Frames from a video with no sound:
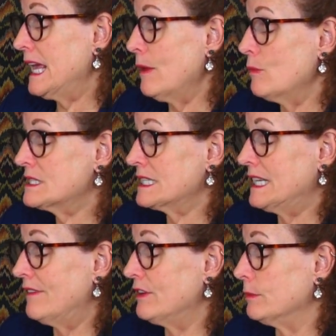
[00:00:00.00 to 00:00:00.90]
It was
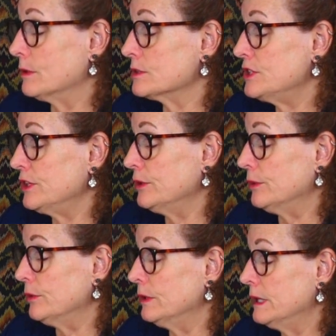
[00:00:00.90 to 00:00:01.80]
inevitable,
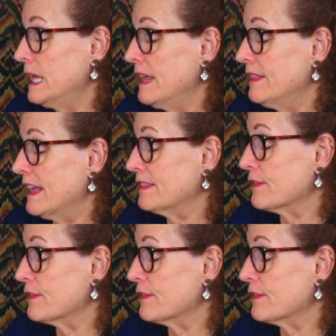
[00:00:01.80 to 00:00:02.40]
too, that